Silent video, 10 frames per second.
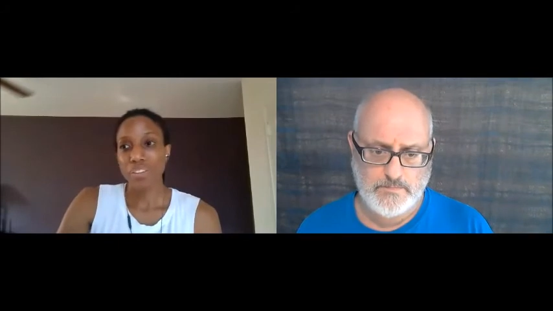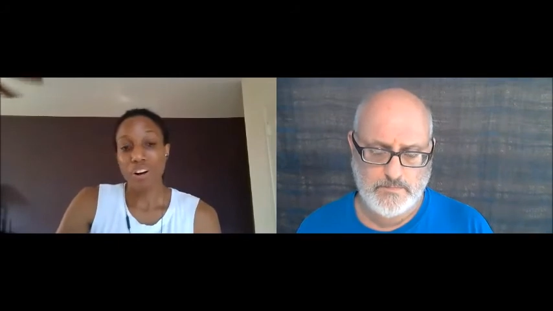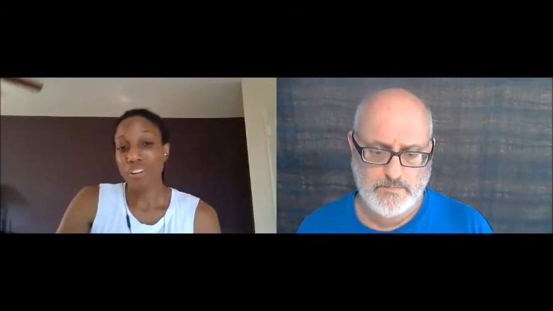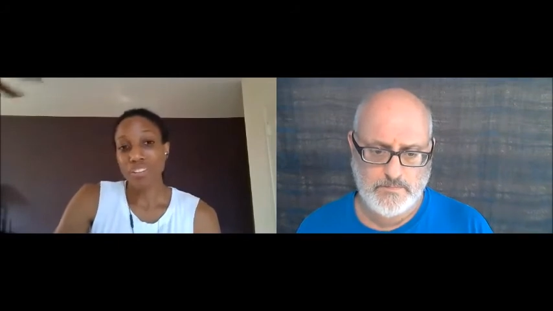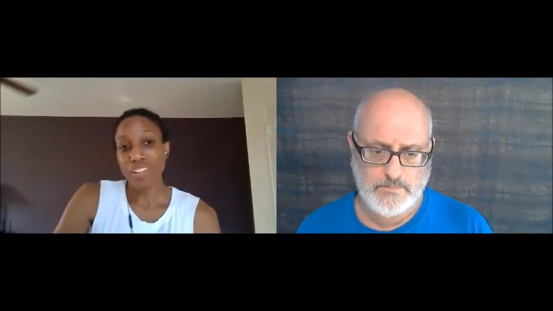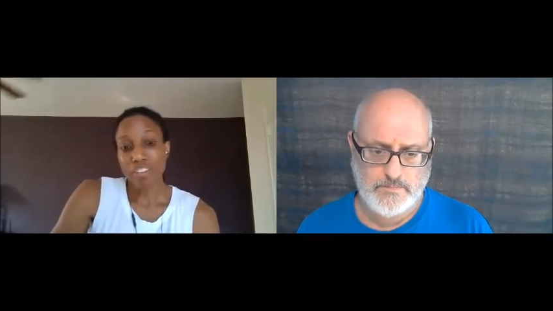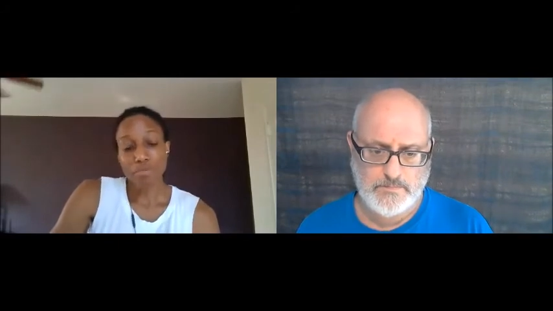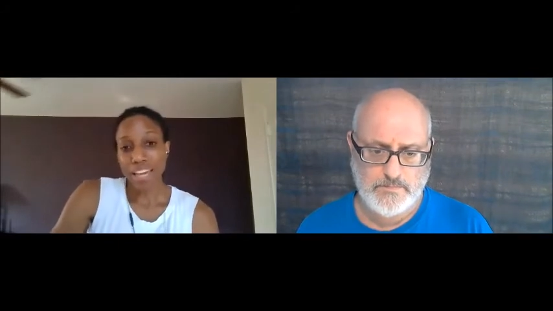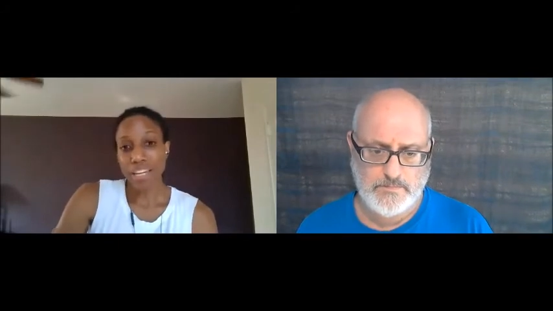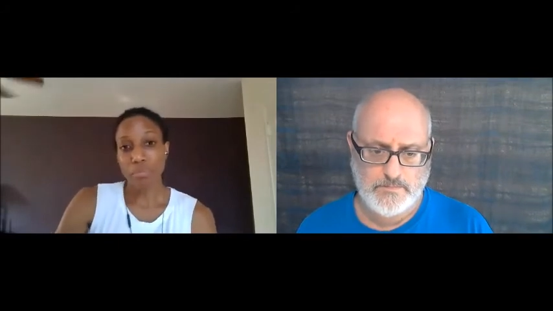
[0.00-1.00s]
Speaker 1: there aren't a lot
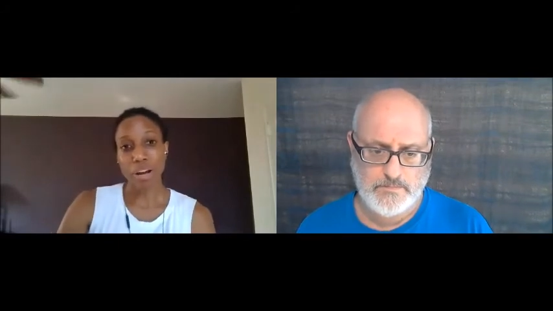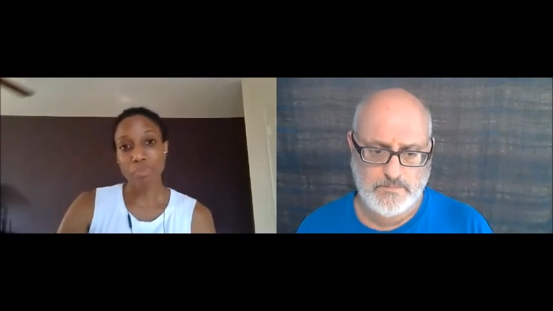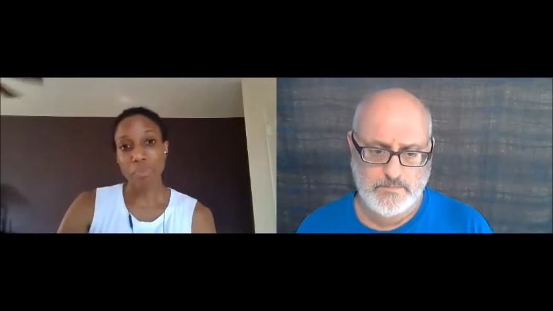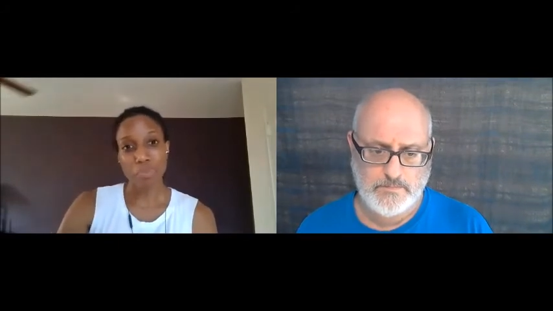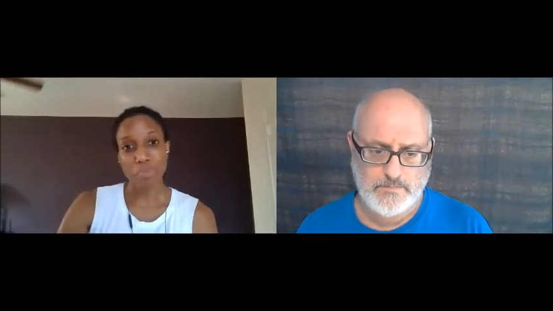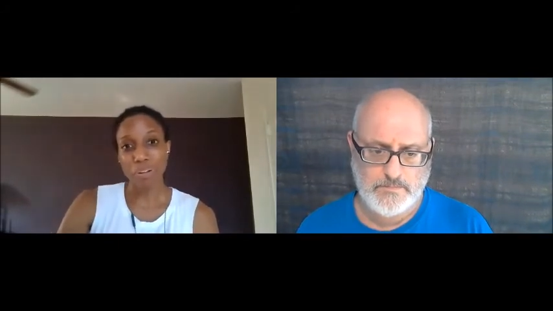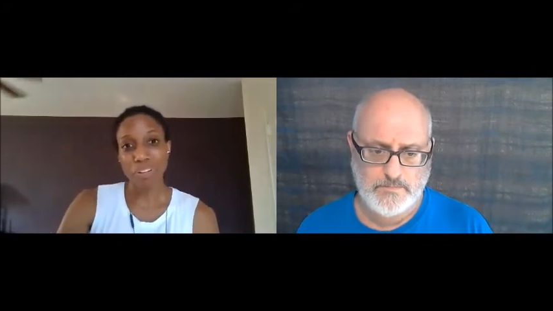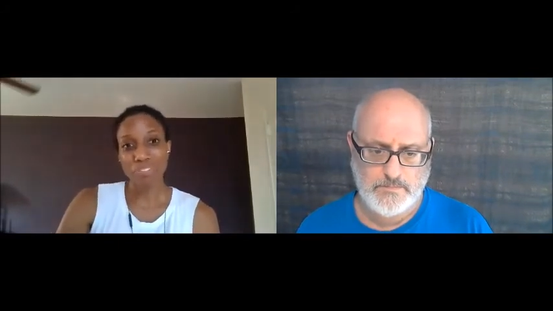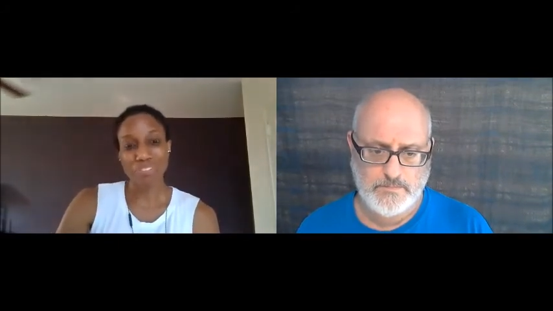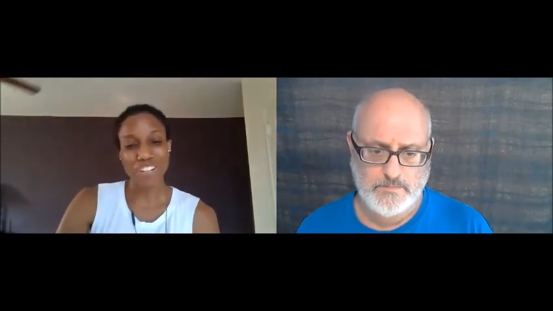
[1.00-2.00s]
of black and brown
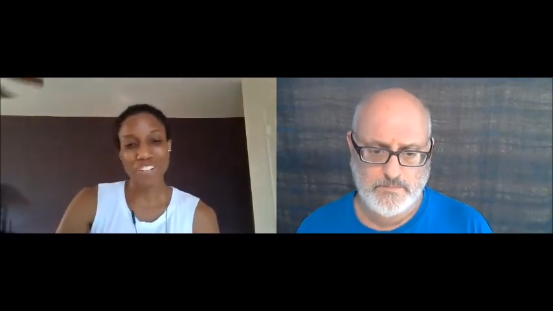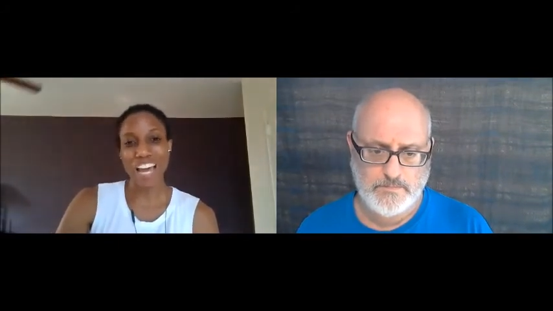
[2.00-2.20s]
people venture